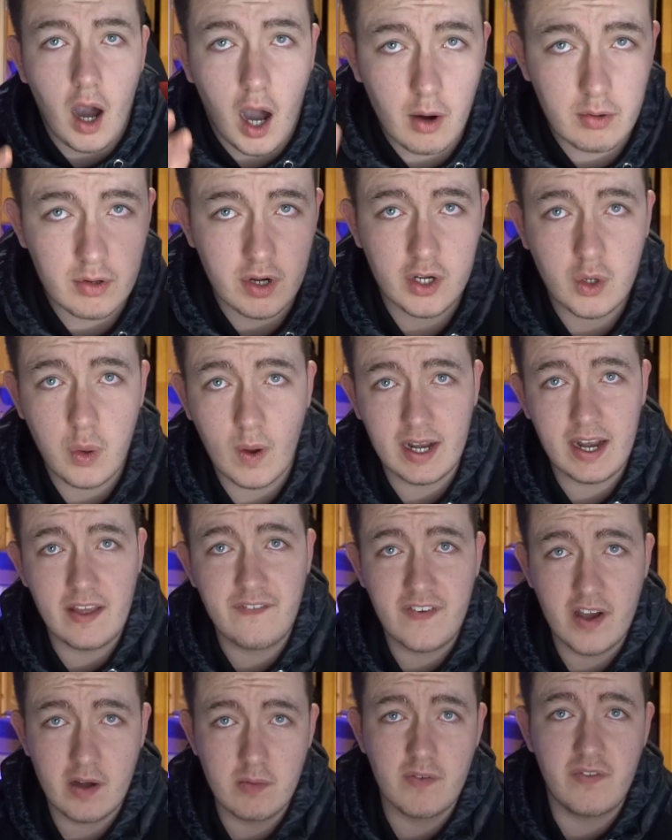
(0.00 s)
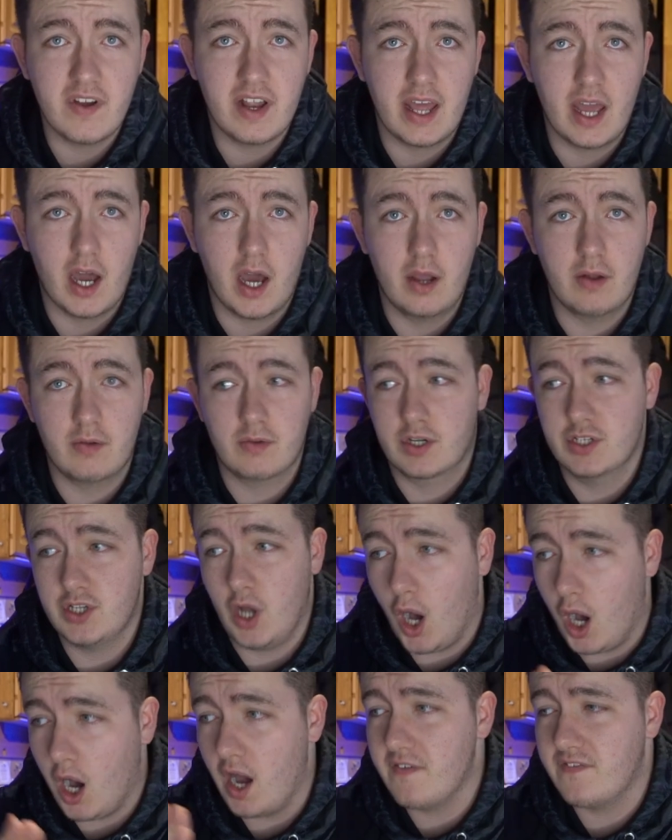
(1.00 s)
I want to quickly film a video
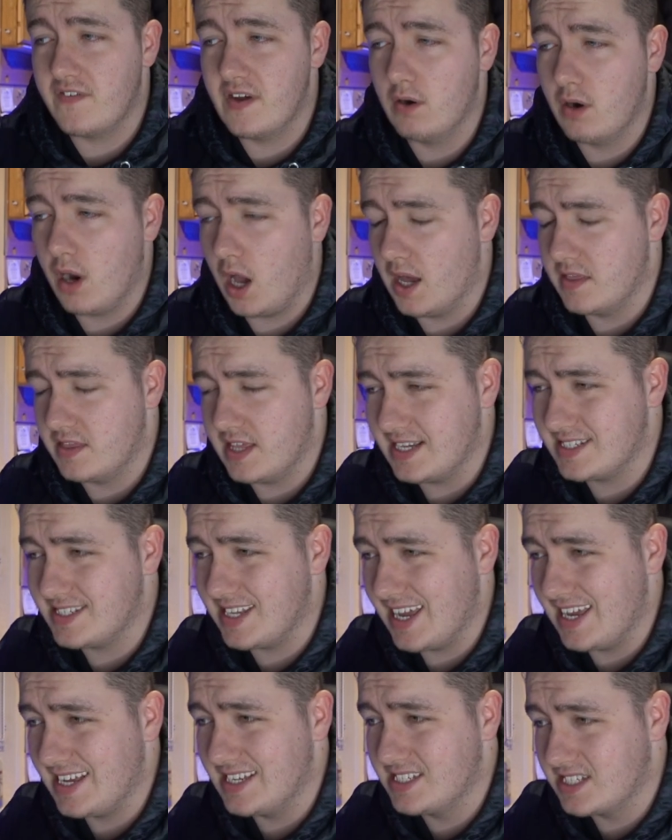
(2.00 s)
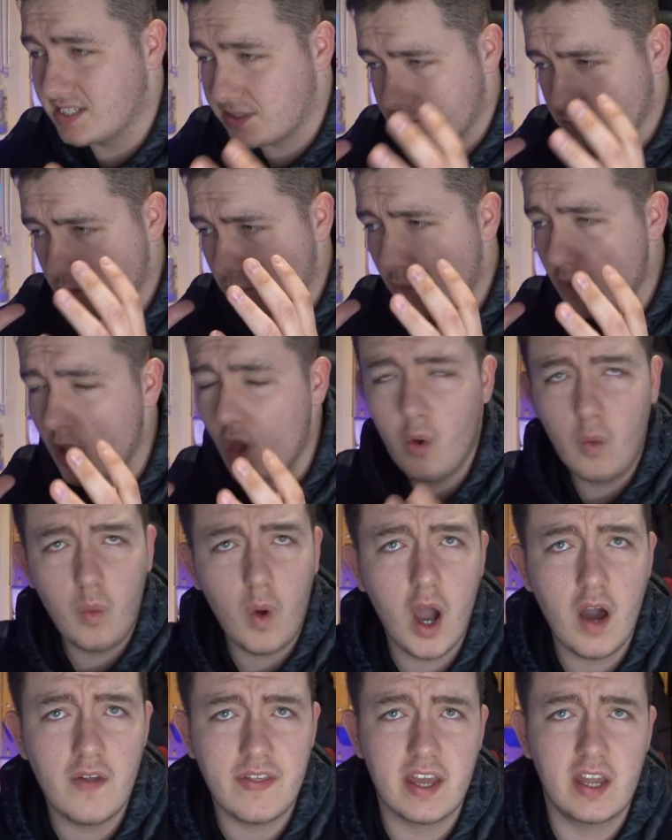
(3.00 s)
because I feel like this is
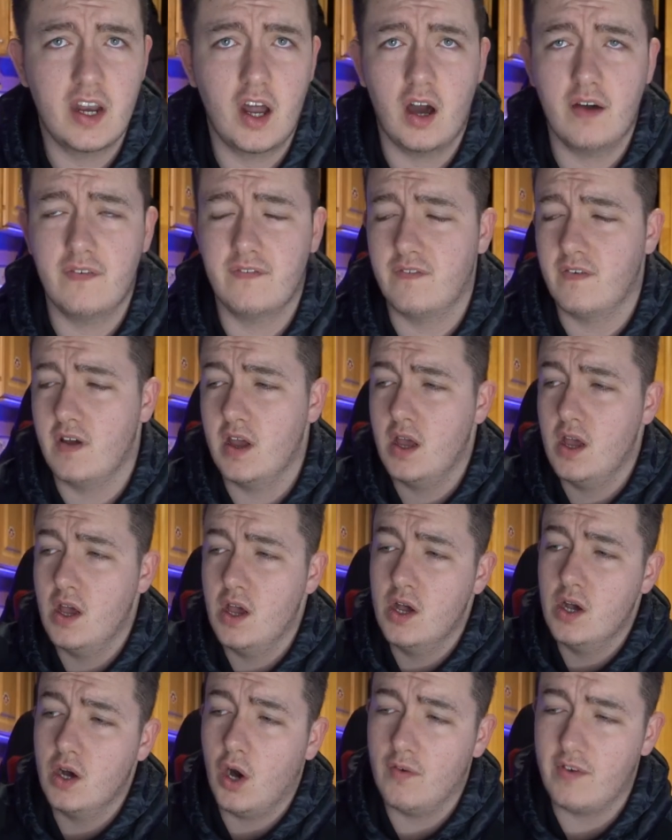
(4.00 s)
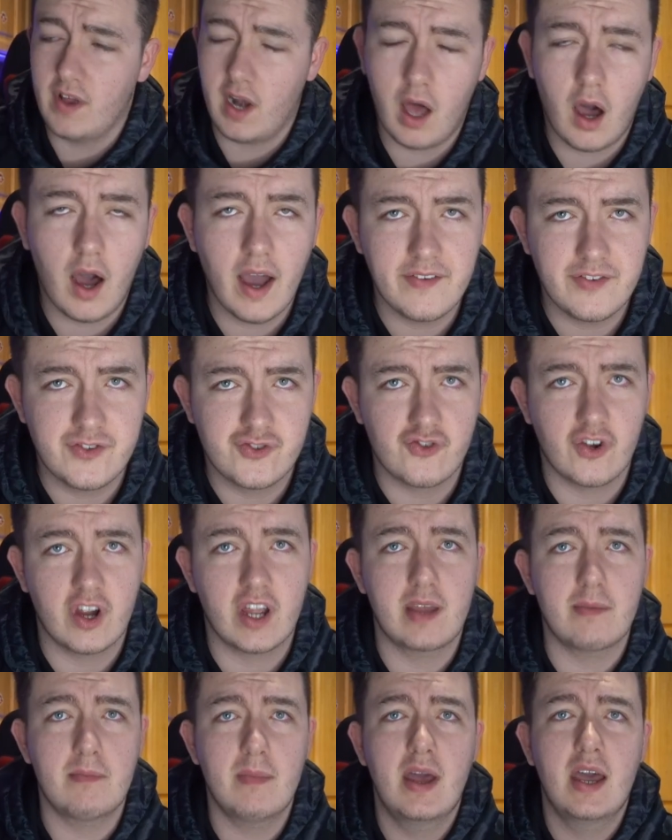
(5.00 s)
worthy enough of a live
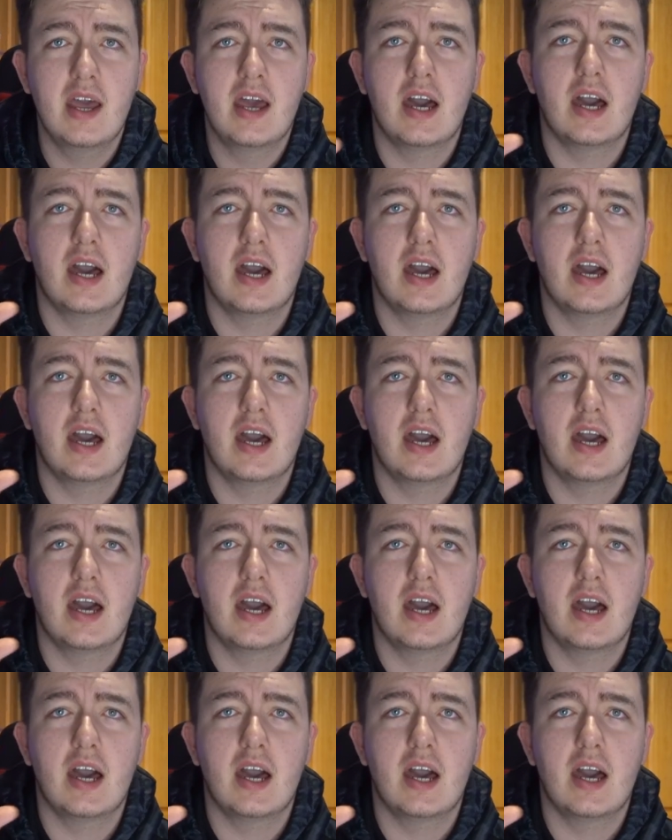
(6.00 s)
stream